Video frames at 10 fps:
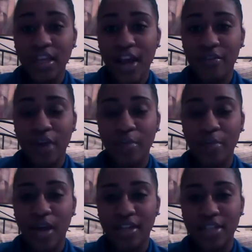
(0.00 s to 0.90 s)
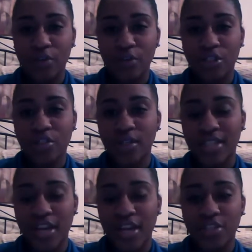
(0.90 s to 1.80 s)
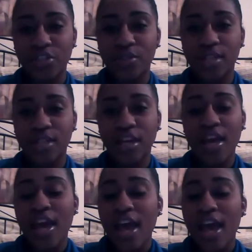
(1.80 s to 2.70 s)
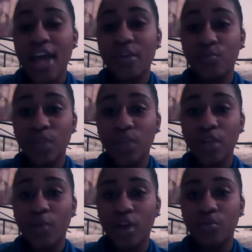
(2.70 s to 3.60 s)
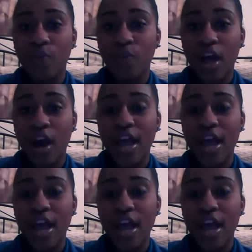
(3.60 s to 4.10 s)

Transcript: after I bought it because I was just so excited to use it, and it really worked well.